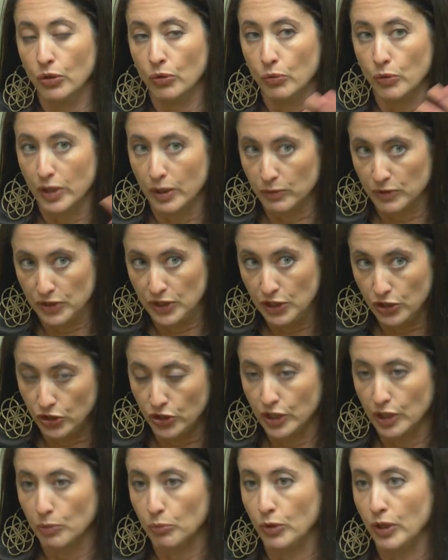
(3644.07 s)
when I was
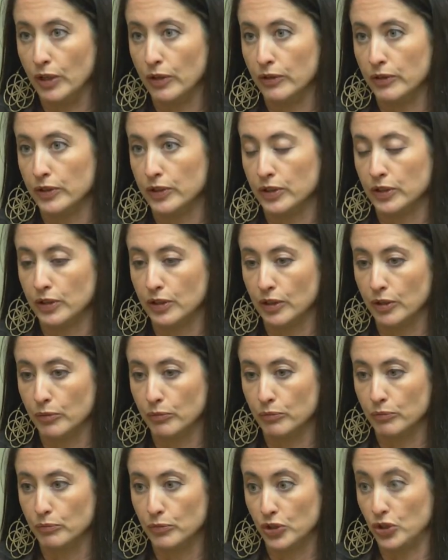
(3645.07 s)
teaching at Brown,
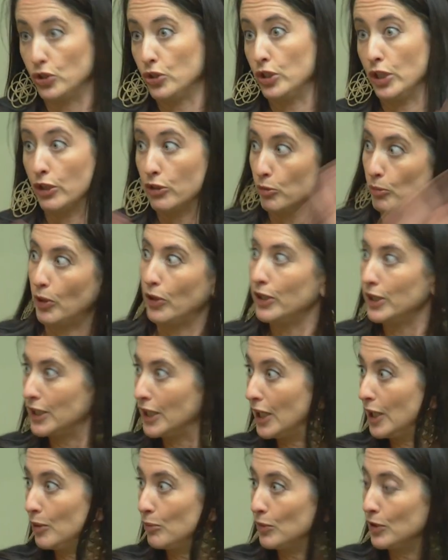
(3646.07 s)
um, Mr. Chakrabarty
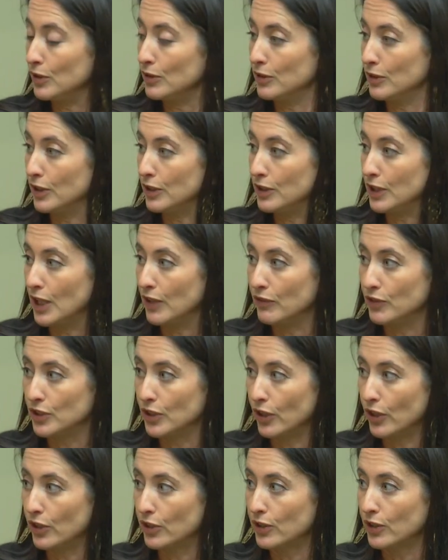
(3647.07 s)
came and, and gave a
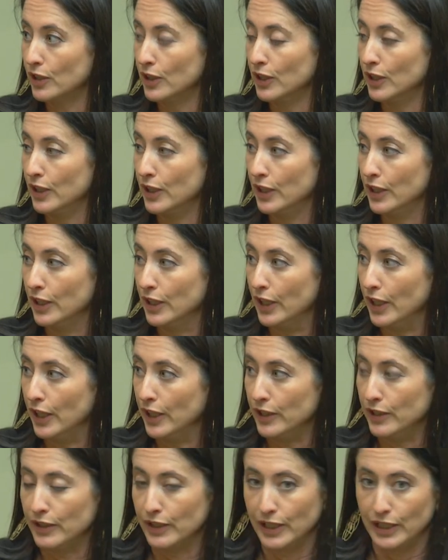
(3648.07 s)
talk.
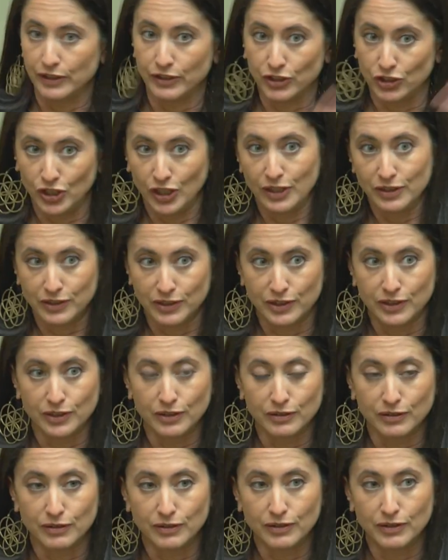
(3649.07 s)
And I had the chance
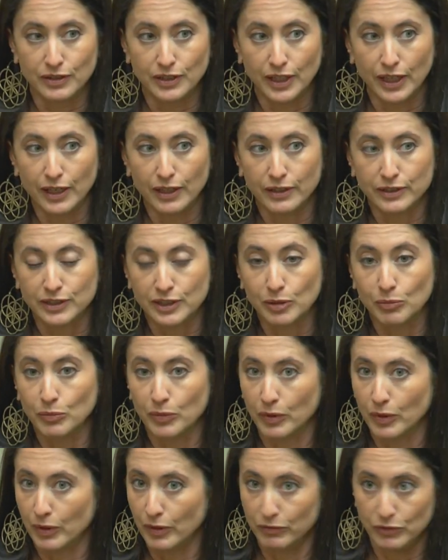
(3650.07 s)
to, to ask
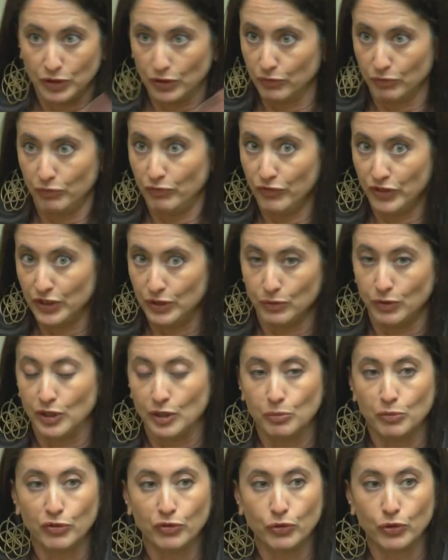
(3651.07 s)
him, you know, visit with
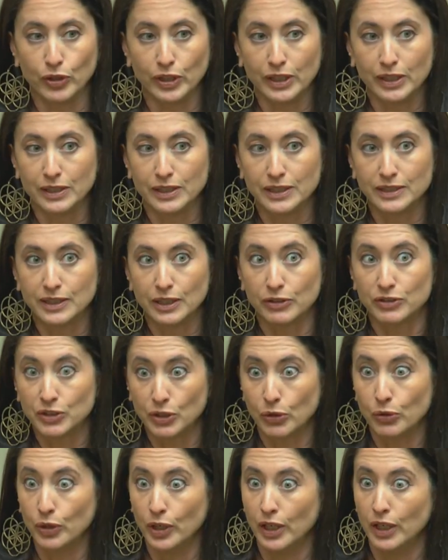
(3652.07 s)
him beforehand. And I said,
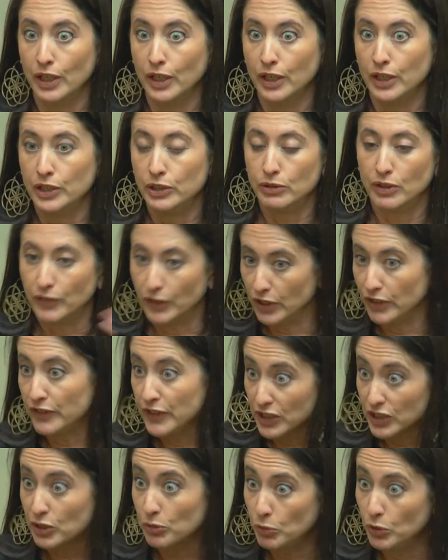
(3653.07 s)
so you have all of
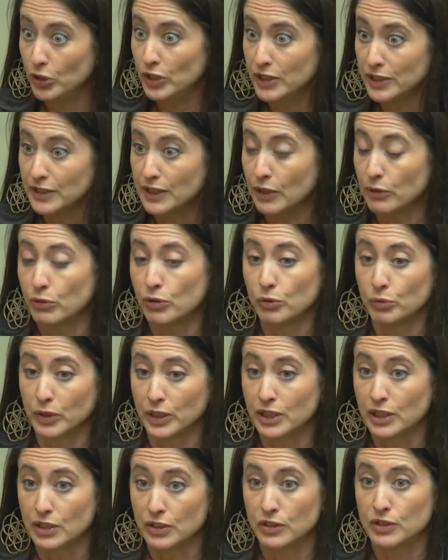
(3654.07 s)
these communities now who are
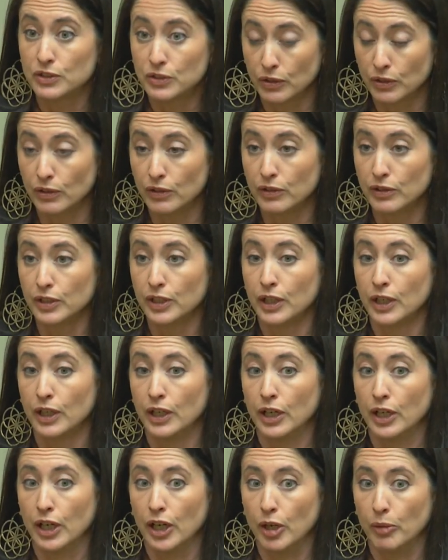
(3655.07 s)
really concerned
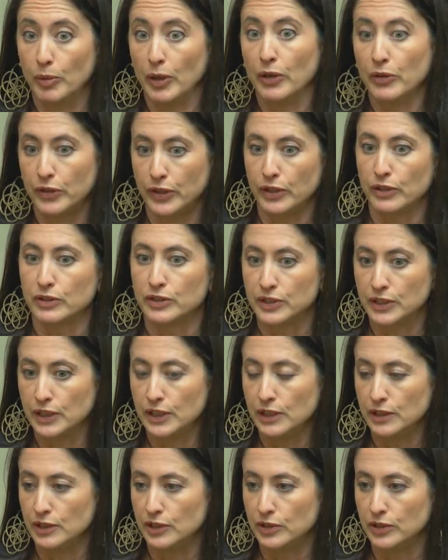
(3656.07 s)
about their
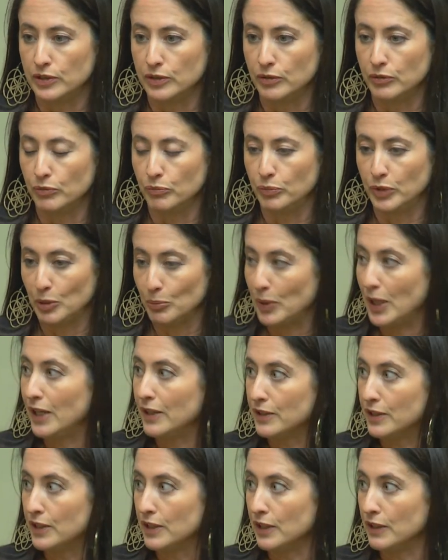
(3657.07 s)
seeds being
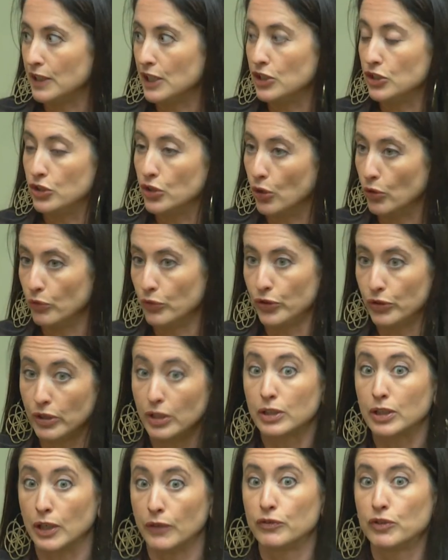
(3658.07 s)
patented. And they don't, they're
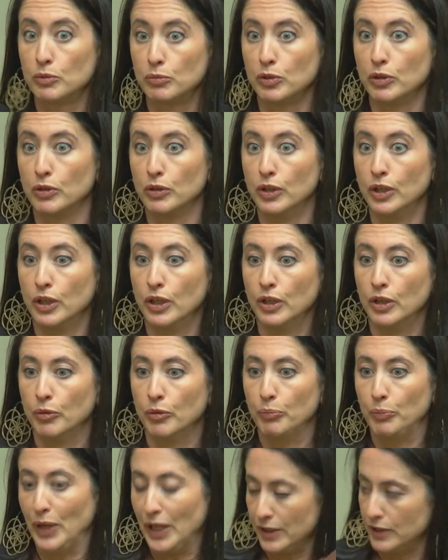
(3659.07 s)
not comfortable
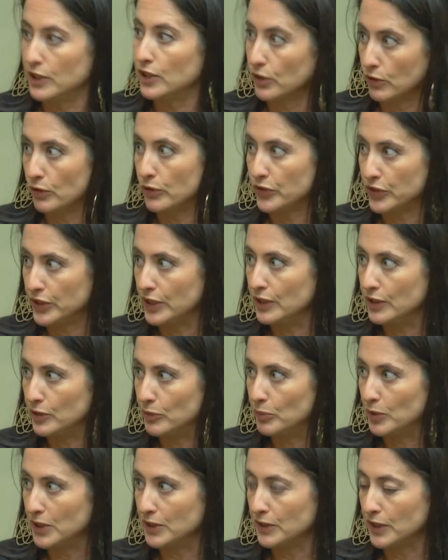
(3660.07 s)
patenting their own seeds
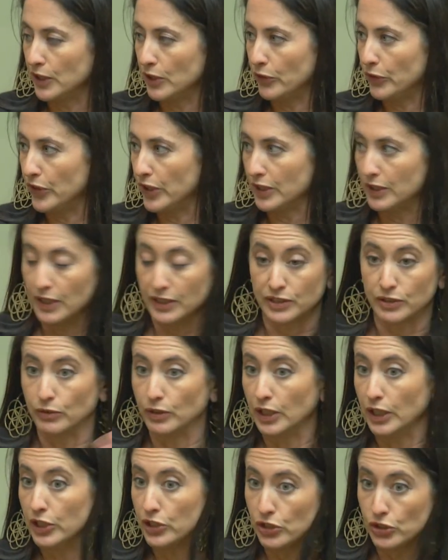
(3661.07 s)
because they don't think that's a
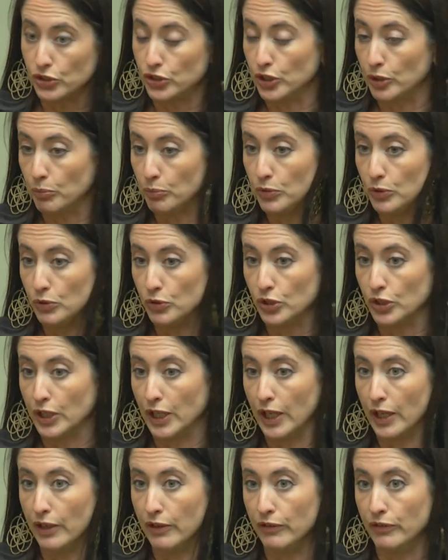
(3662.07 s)
relationship you should
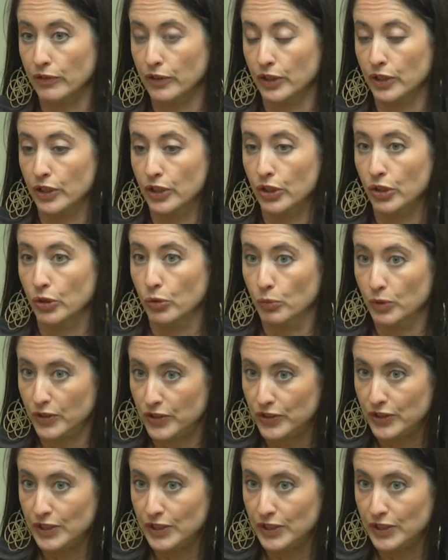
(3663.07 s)
have with